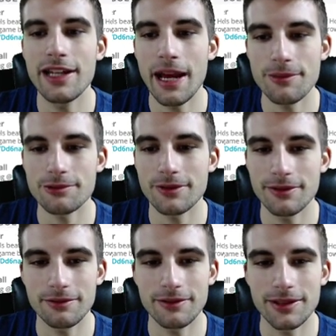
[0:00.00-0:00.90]
games
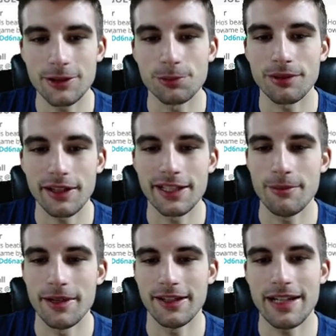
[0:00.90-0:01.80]
to play
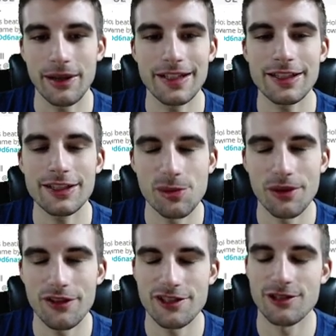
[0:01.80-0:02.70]
him in. Now, he did screw me
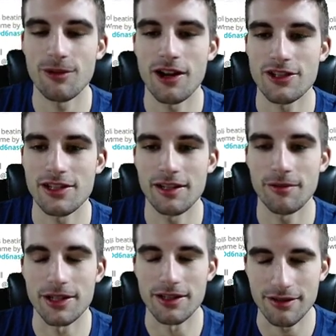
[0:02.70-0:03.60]
versus Washington,
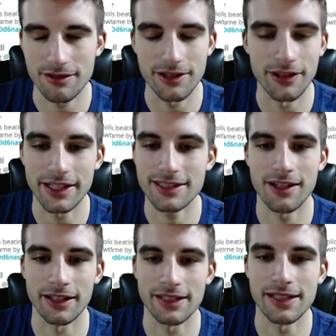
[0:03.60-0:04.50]
which, you know, that
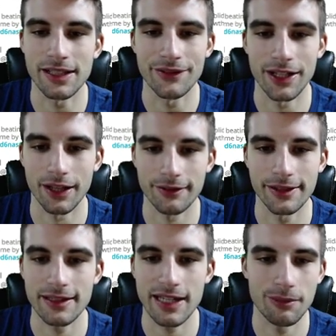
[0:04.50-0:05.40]
sucked. He didn't even hit a 3
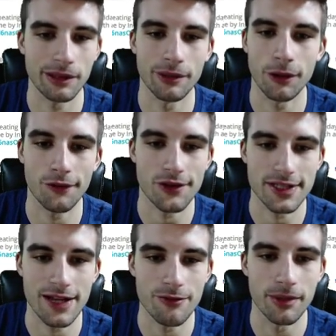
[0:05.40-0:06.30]
in the game where he went
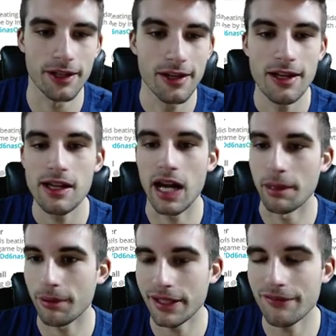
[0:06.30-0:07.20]
0-for-7. But I
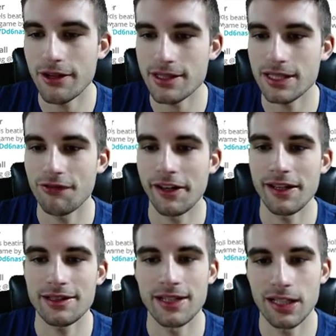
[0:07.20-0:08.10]
played him versus
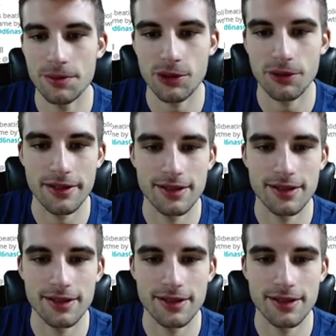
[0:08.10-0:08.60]
Phoenix. He ended up scoring